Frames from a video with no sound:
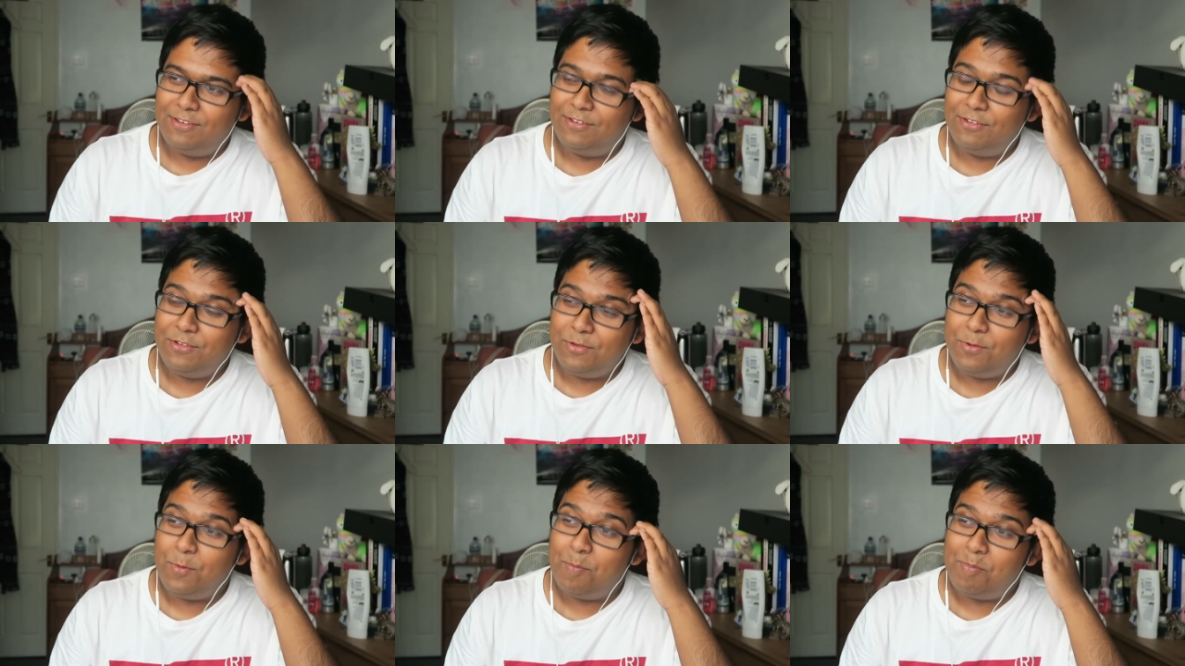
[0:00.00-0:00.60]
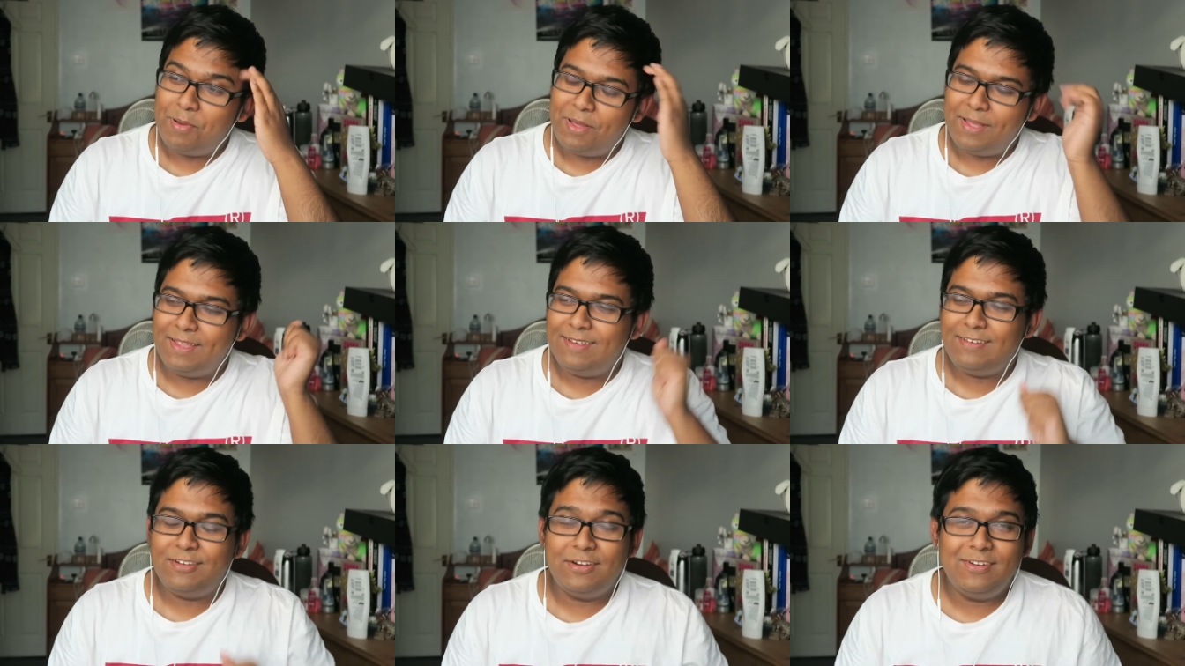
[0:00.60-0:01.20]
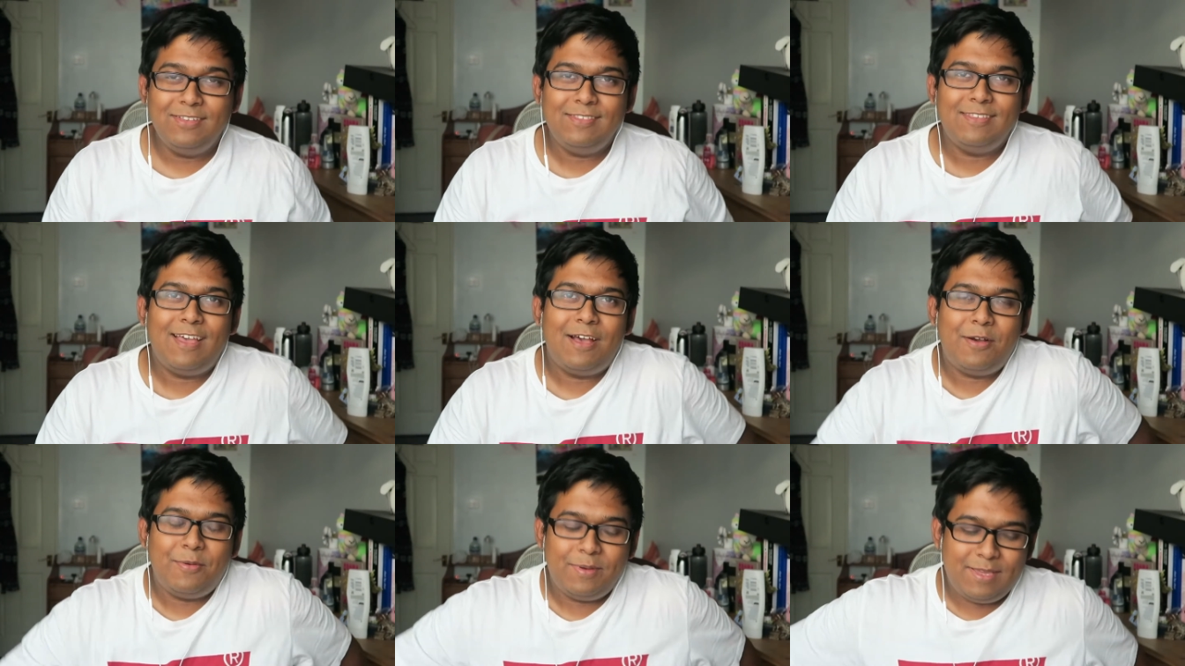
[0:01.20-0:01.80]
do, but it turns
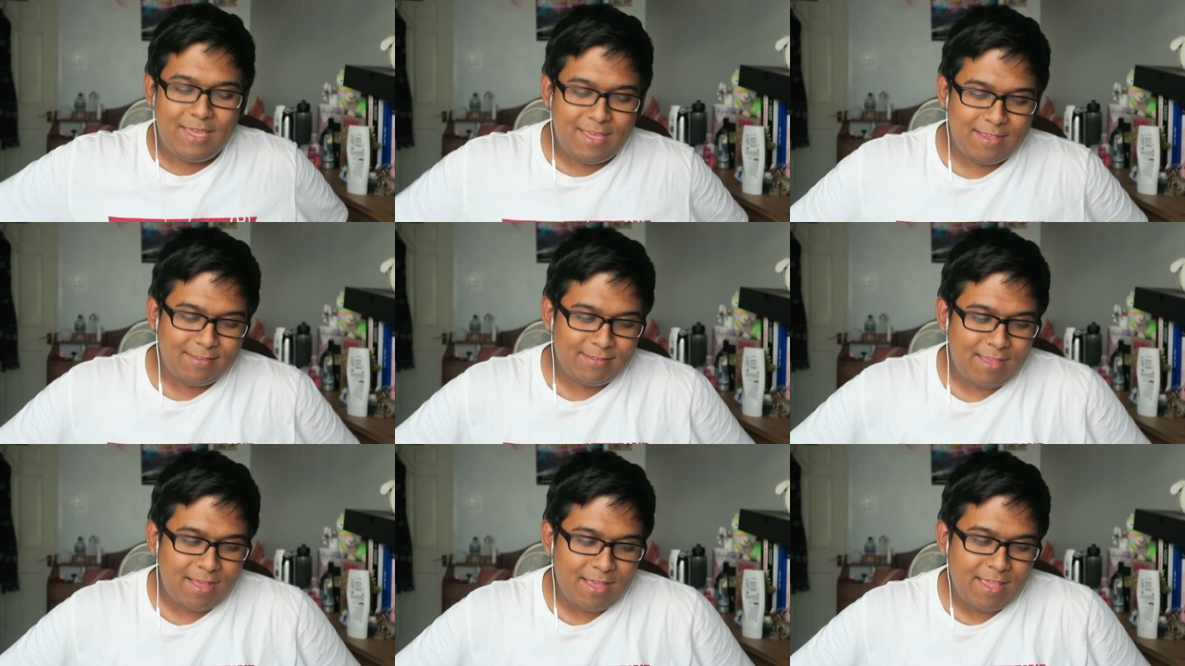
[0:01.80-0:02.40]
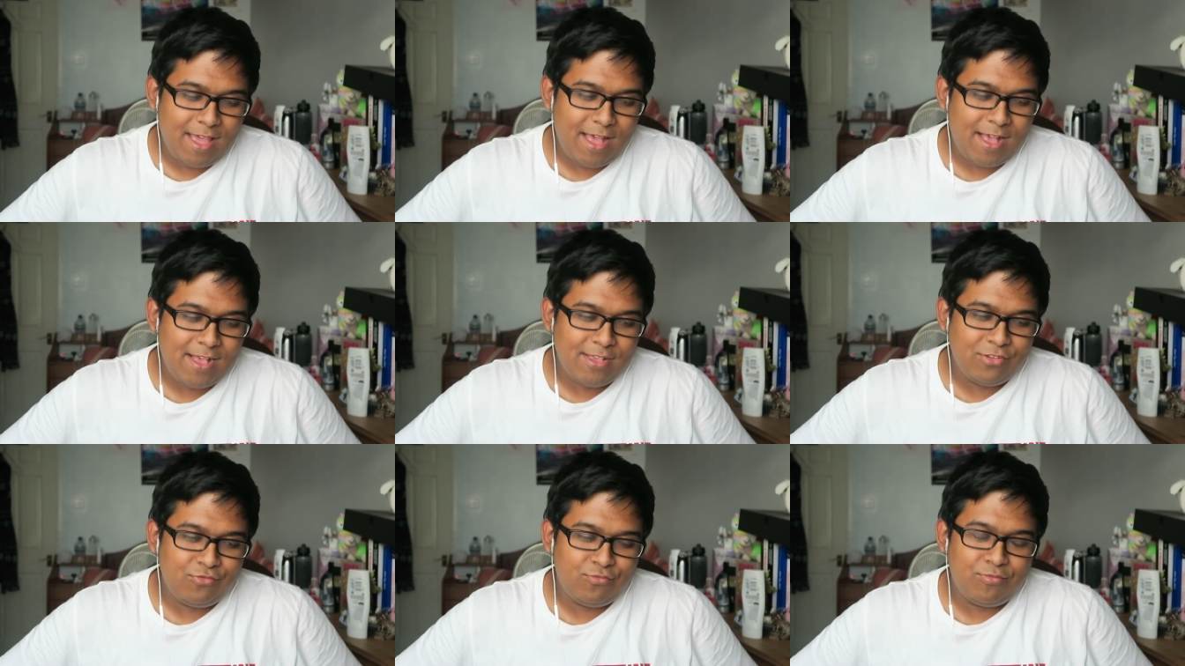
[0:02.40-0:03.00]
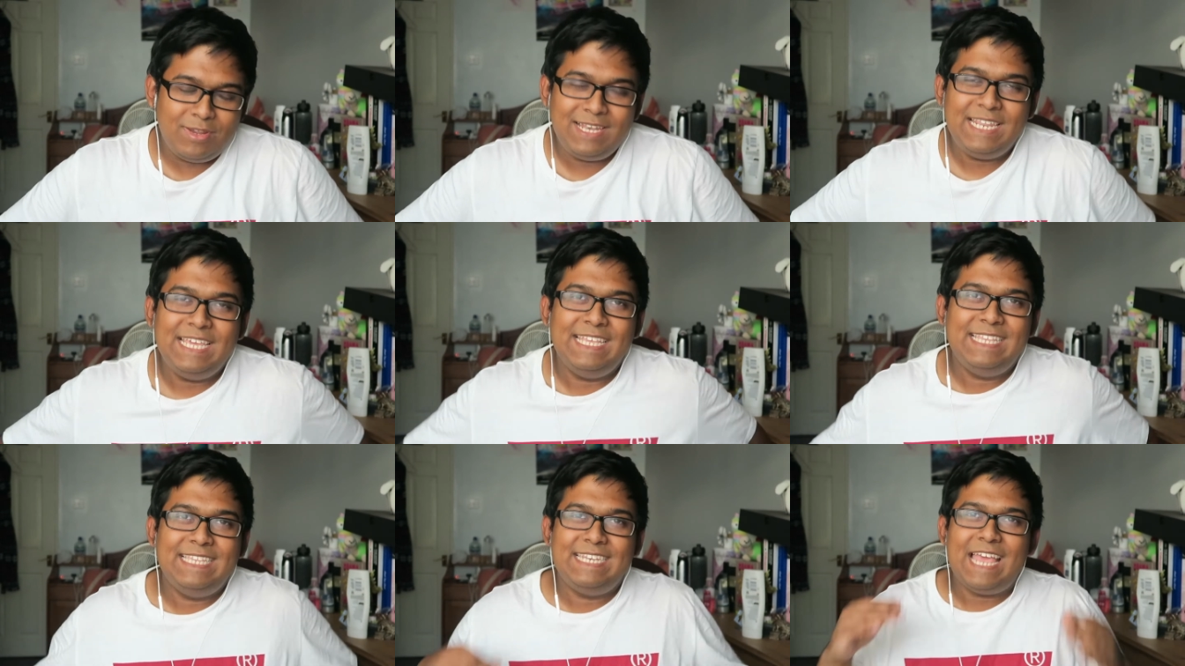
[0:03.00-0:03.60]
out KSI has
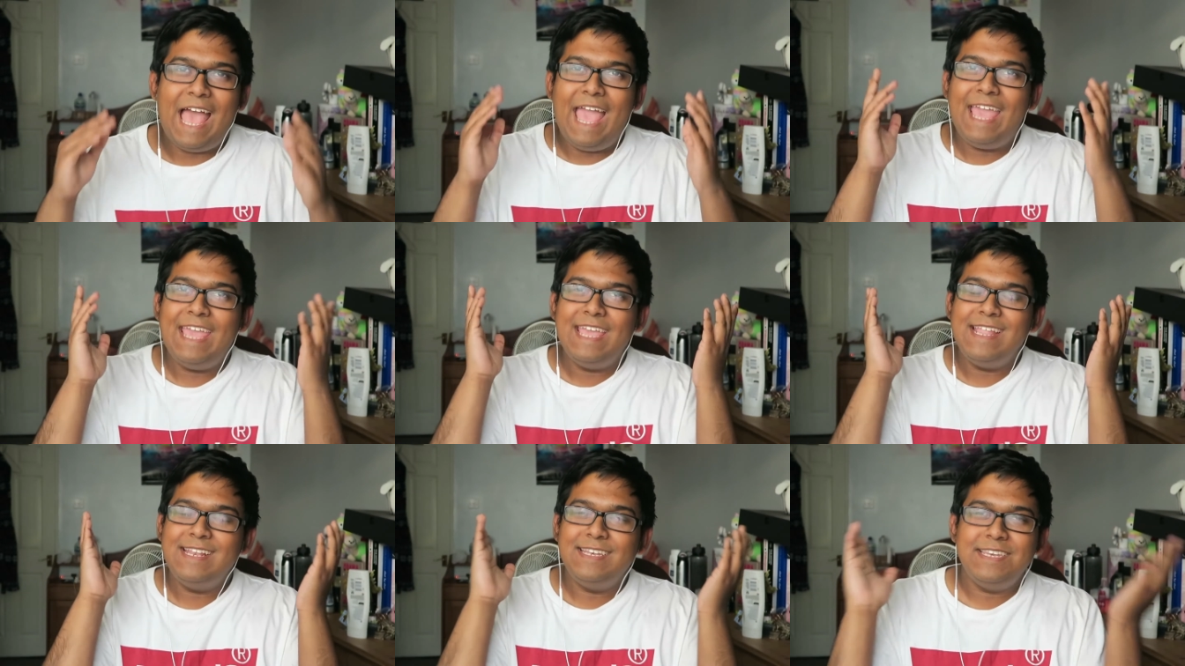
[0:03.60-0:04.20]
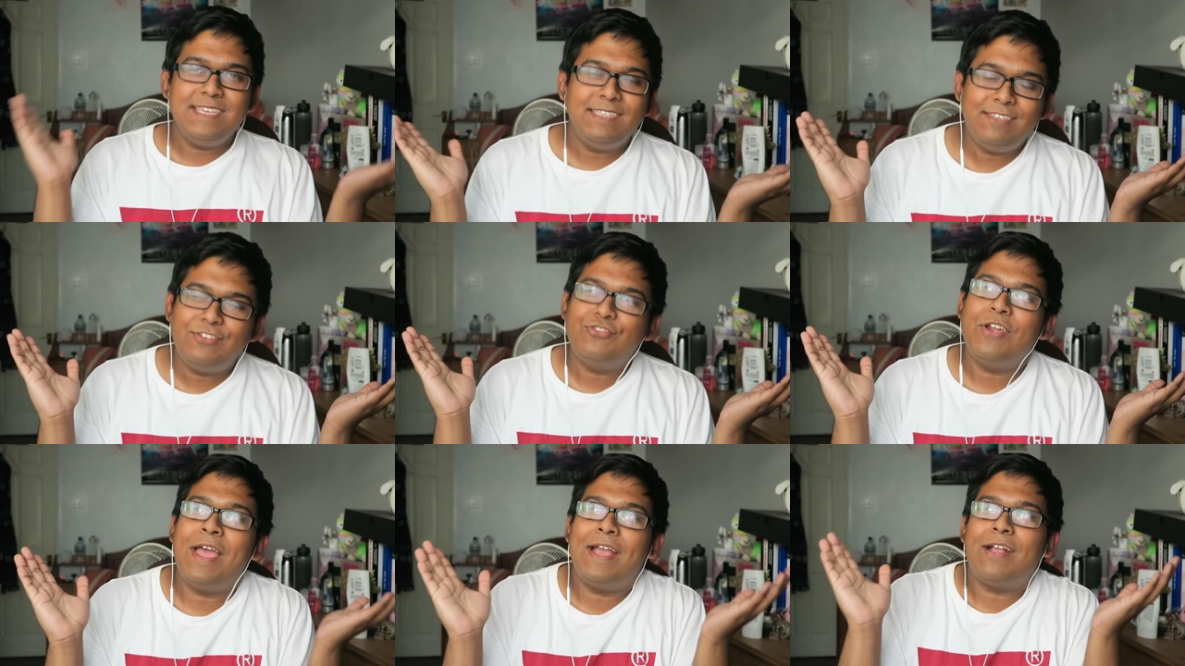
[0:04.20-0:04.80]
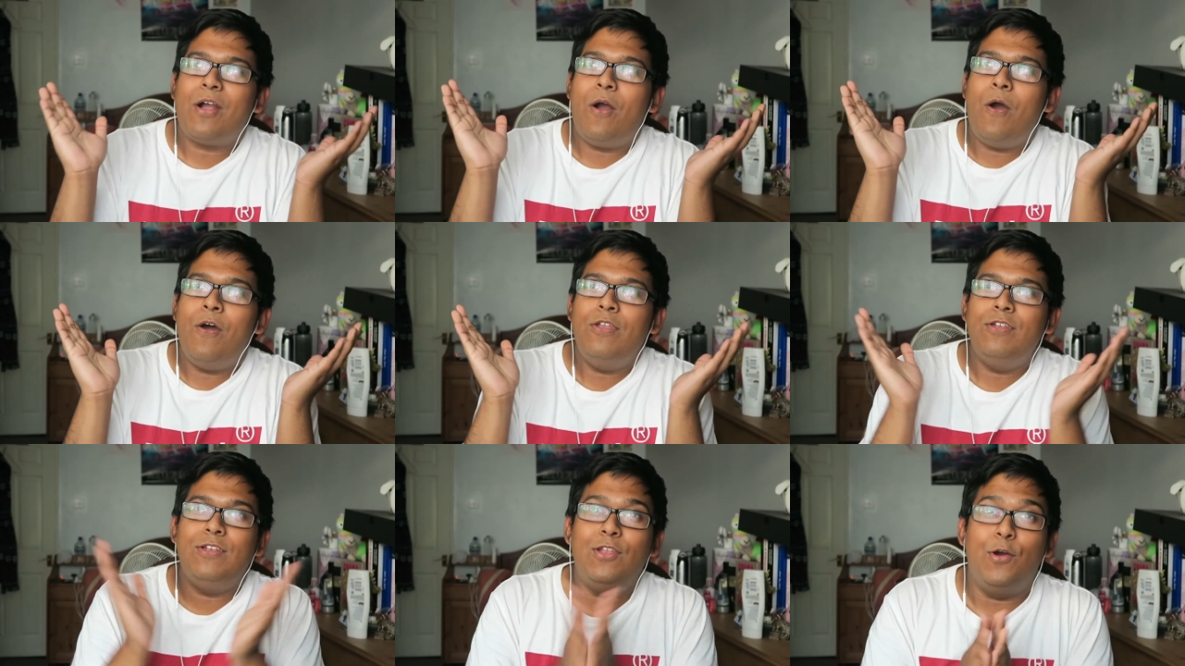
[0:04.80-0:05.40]
released a diss track
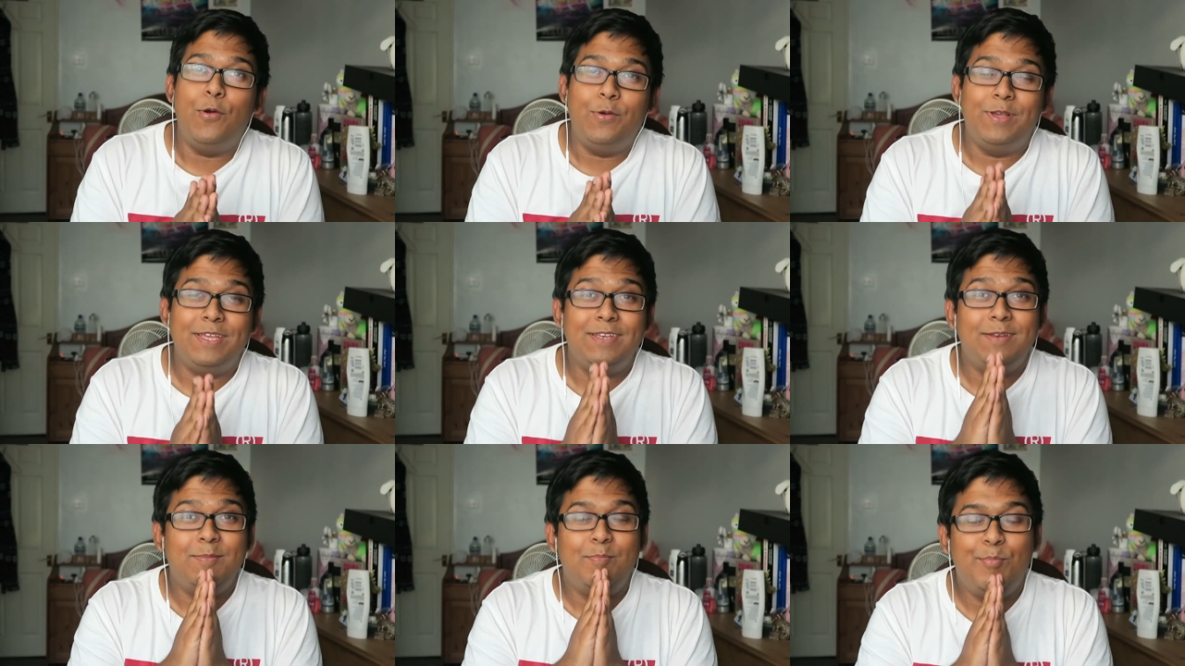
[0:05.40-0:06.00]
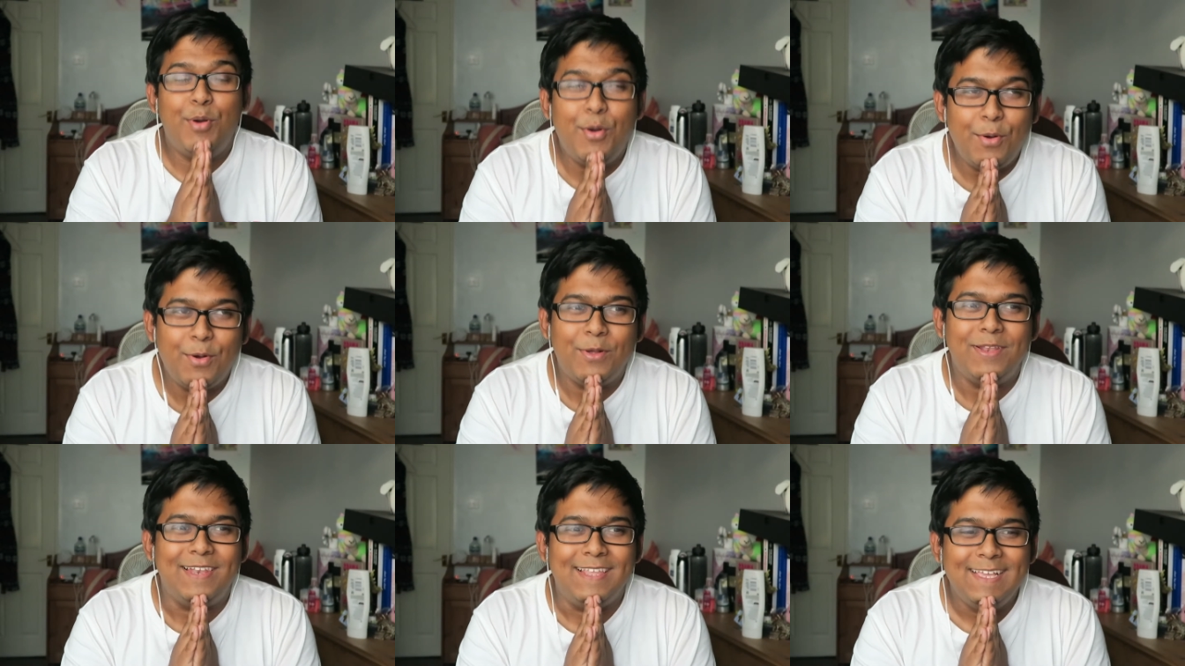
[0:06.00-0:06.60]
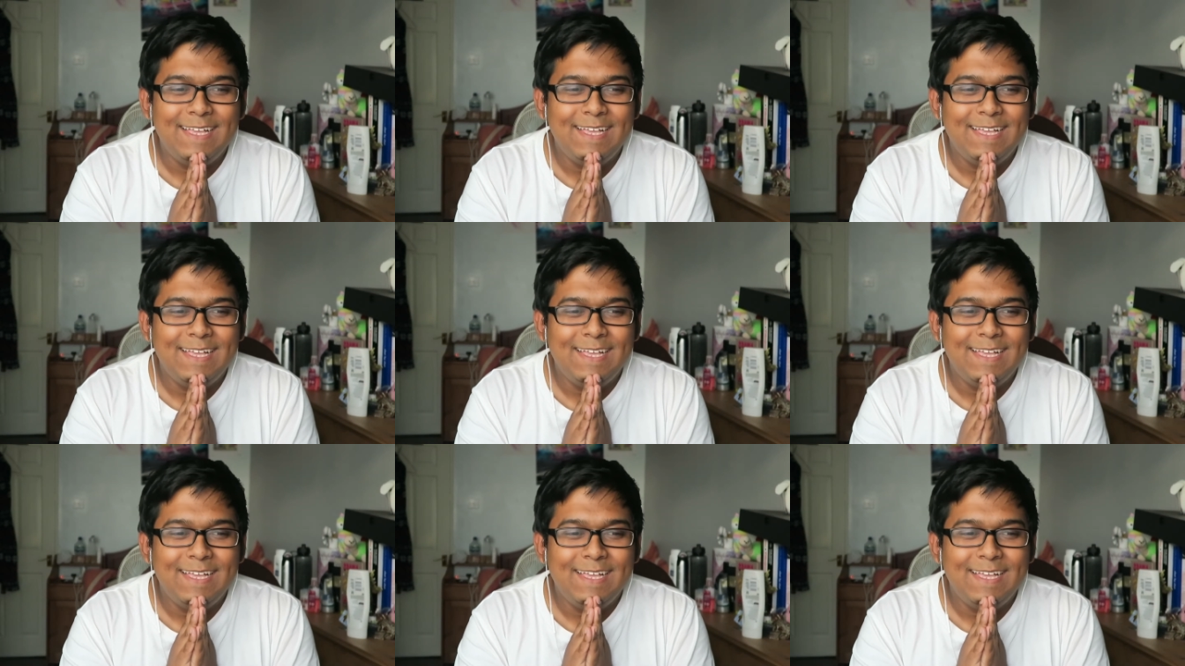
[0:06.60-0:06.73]
on Logan Paul.